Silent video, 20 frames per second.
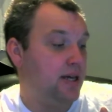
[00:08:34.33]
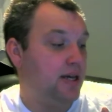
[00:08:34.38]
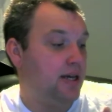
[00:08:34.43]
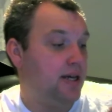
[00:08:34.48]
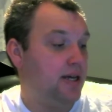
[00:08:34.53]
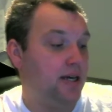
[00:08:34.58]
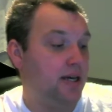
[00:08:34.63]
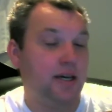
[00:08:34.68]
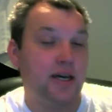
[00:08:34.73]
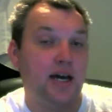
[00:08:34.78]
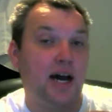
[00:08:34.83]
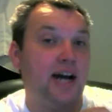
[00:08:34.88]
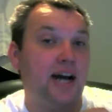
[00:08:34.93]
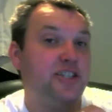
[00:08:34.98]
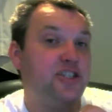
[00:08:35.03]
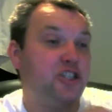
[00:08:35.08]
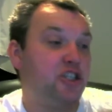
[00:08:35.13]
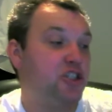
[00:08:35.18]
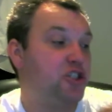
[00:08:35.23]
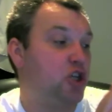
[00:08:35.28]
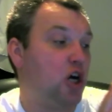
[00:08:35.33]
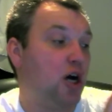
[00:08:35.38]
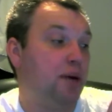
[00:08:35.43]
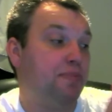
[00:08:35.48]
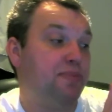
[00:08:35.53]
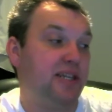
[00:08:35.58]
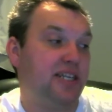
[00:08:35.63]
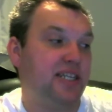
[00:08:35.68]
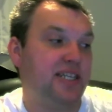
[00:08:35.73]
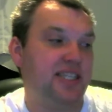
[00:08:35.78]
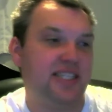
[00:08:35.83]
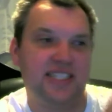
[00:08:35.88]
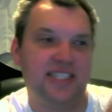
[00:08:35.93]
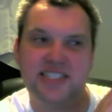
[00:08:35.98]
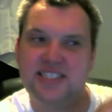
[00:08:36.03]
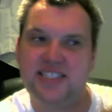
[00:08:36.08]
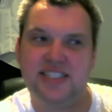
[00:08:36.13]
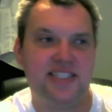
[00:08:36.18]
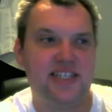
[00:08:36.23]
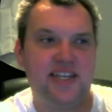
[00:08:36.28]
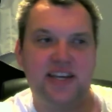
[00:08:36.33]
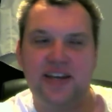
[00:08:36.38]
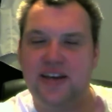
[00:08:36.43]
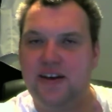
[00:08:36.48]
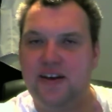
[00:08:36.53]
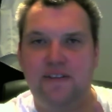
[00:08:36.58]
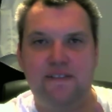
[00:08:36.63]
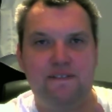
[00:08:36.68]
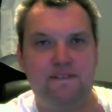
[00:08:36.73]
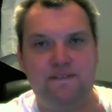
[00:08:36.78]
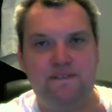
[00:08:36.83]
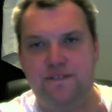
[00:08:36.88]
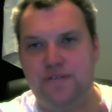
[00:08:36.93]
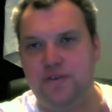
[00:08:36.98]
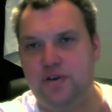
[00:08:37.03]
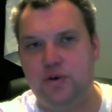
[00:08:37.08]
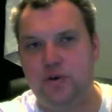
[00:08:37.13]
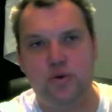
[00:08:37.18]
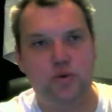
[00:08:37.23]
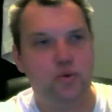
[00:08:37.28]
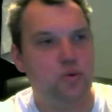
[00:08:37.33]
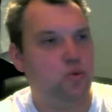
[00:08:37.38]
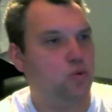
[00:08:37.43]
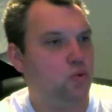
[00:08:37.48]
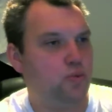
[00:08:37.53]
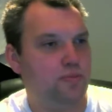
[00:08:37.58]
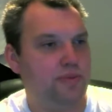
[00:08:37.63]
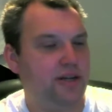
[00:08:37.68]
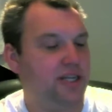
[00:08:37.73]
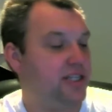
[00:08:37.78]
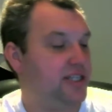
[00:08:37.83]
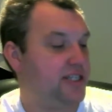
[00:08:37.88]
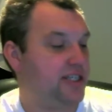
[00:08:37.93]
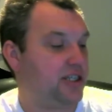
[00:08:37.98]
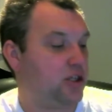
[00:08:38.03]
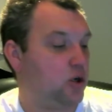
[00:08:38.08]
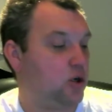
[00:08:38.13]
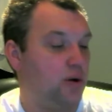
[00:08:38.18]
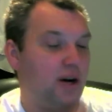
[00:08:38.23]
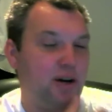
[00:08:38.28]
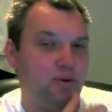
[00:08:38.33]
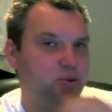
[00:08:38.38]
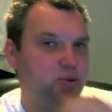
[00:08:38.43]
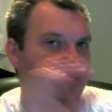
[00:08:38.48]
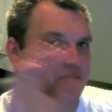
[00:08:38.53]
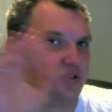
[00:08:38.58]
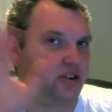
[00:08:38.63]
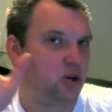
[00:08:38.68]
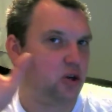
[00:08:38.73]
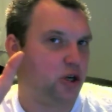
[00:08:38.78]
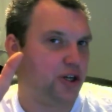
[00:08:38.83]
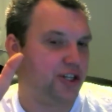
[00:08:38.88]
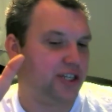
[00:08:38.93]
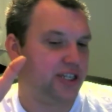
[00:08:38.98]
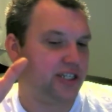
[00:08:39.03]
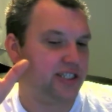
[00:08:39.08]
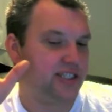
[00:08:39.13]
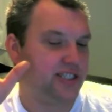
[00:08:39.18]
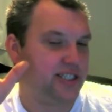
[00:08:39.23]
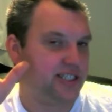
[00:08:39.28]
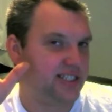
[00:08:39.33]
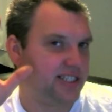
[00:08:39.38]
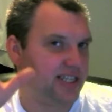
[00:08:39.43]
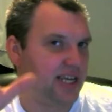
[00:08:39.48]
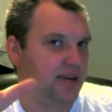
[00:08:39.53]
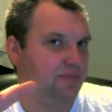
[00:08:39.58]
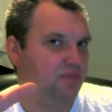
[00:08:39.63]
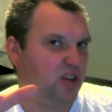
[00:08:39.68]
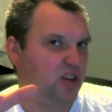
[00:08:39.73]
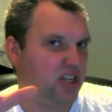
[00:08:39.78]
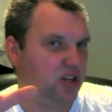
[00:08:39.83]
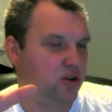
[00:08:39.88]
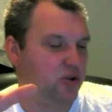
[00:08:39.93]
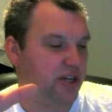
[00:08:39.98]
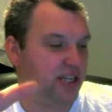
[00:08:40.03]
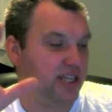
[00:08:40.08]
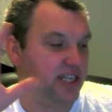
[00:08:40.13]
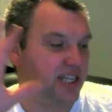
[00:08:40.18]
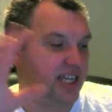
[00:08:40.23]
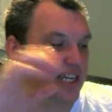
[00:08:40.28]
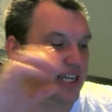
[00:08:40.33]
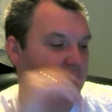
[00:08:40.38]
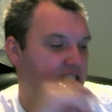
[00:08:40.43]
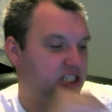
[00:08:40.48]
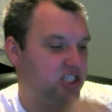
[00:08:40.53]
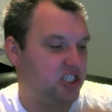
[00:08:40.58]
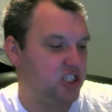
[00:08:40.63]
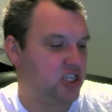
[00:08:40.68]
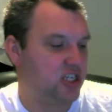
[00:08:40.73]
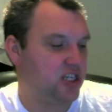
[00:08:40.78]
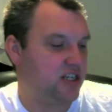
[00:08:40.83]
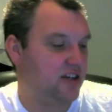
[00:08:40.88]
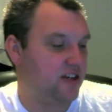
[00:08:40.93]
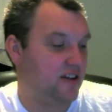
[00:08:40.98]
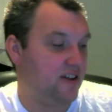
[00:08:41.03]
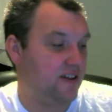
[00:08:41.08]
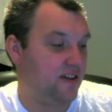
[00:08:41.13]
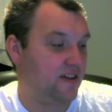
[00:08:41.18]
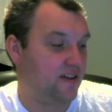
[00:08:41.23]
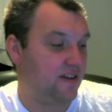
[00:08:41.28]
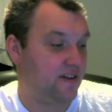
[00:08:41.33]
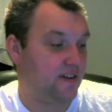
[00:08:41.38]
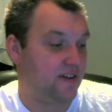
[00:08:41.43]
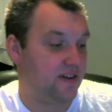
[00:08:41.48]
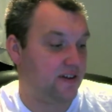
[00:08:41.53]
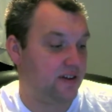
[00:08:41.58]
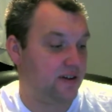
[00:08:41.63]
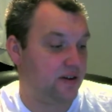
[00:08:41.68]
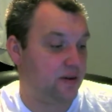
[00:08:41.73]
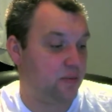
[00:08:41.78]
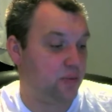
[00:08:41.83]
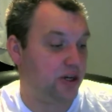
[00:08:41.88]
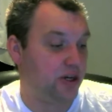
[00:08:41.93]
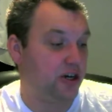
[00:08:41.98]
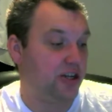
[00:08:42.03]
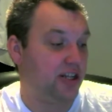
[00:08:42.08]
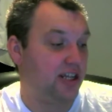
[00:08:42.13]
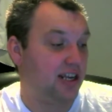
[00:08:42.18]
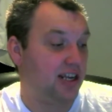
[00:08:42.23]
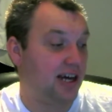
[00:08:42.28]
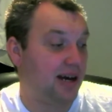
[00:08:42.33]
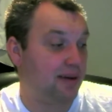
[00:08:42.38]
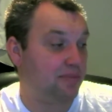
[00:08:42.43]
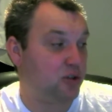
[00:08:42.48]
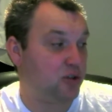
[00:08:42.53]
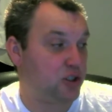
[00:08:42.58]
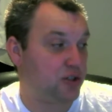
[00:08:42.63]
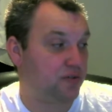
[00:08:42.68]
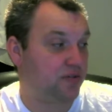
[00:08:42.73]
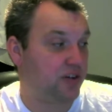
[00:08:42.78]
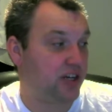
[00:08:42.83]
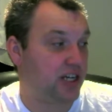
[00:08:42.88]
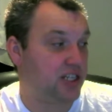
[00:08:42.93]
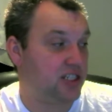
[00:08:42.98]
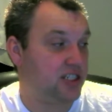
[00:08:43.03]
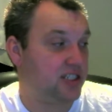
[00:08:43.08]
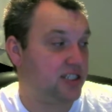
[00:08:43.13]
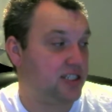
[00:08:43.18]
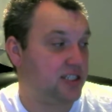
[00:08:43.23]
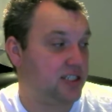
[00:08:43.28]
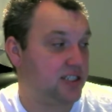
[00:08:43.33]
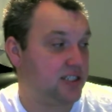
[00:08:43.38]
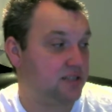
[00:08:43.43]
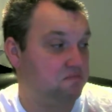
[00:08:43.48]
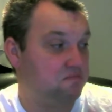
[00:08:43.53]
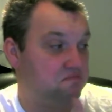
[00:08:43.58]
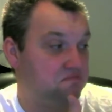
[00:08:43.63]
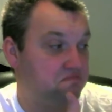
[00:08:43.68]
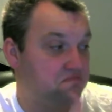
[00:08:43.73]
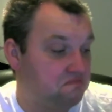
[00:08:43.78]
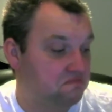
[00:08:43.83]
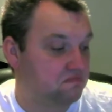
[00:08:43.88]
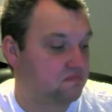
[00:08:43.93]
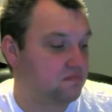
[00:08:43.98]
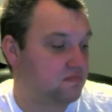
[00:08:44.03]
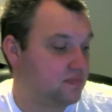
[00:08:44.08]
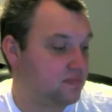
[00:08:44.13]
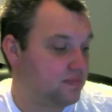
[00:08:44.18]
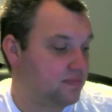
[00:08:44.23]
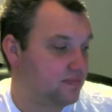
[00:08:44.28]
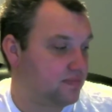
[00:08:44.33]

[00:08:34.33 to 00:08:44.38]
I just updated it a few minutes ago. I was recording the same video in Danish. We got alarm notification. And